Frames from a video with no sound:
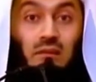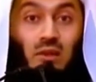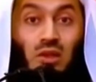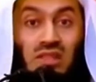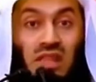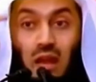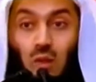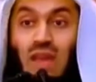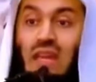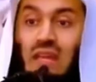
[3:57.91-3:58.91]
because they
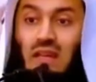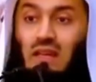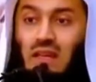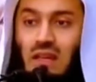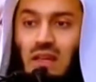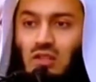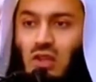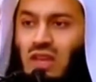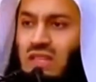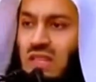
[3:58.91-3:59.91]
are weak.
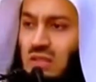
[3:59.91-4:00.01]
So he